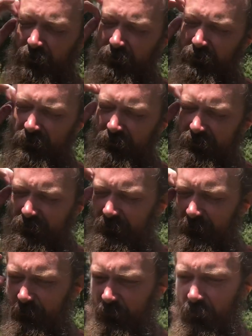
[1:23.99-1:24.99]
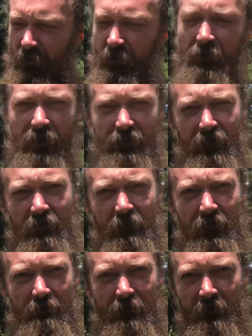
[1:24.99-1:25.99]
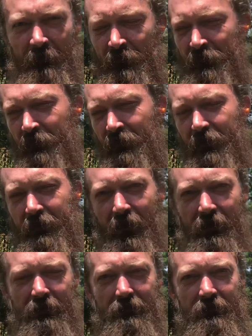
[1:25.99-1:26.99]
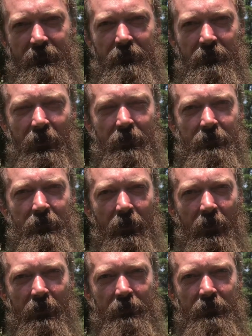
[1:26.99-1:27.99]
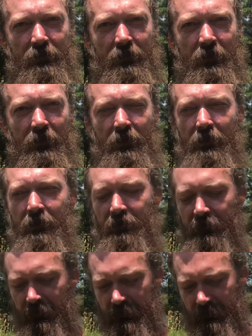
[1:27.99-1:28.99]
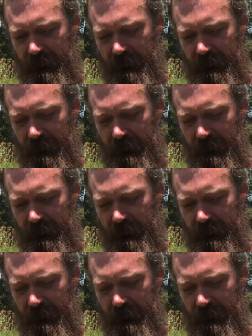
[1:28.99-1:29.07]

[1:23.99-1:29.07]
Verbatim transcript: Uh, had 1911 and he had it you know locked and cocked and uh,